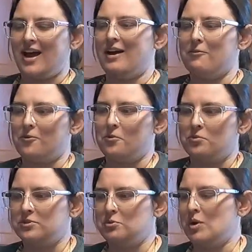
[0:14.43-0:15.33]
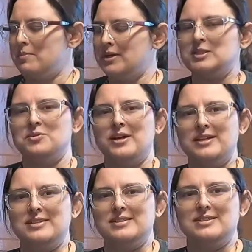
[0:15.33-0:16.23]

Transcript: I will do my best to write